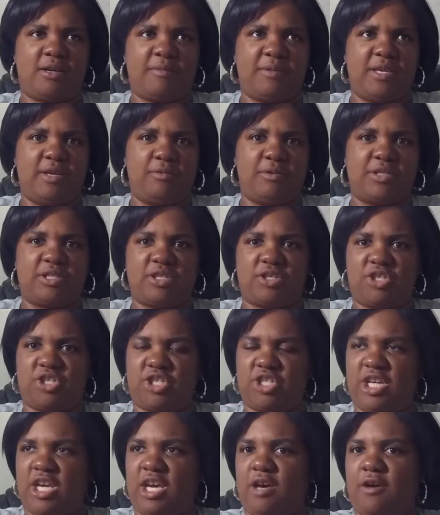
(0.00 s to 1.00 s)
he was a
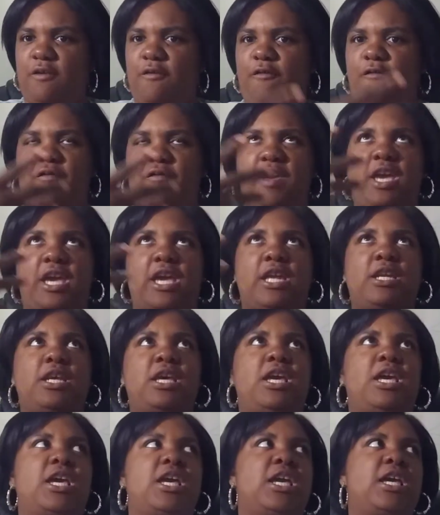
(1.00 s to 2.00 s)
chef,
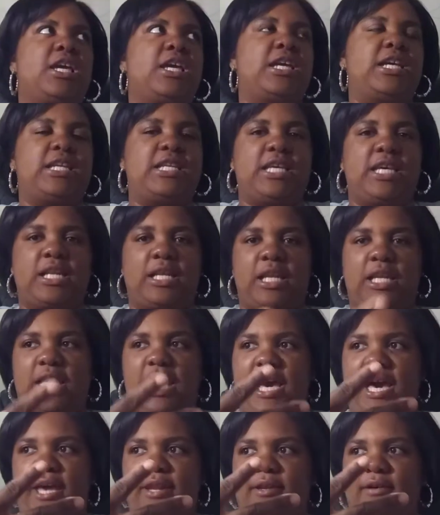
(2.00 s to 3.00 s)
and he did a
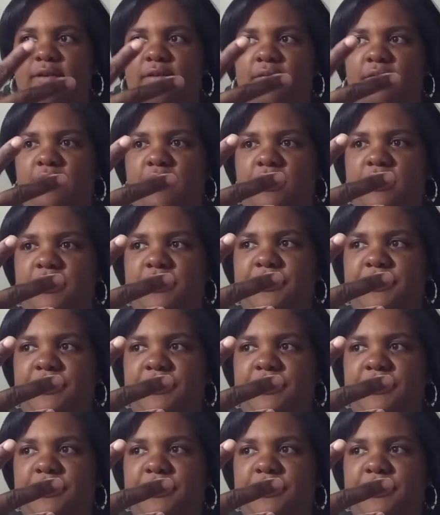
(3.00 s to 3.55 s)
lot of